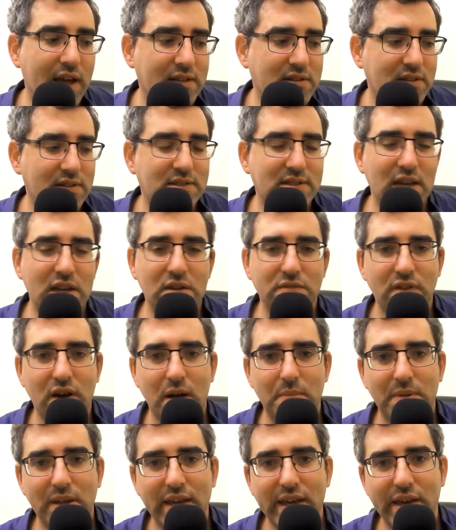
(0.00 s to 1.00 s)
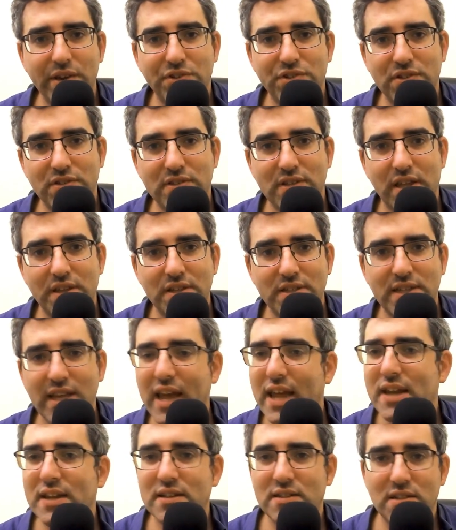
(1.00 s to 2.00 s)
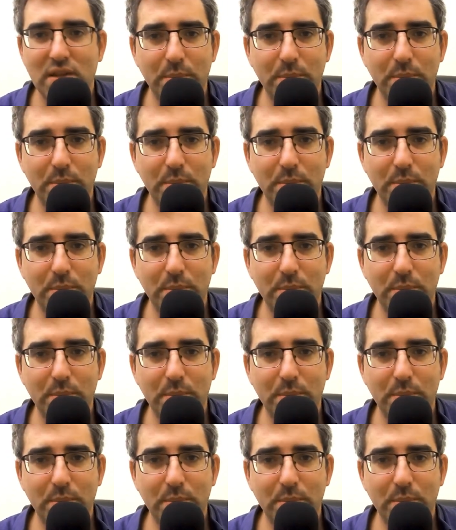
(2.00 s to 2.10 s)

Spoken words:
It's a set of obligations on the tenant,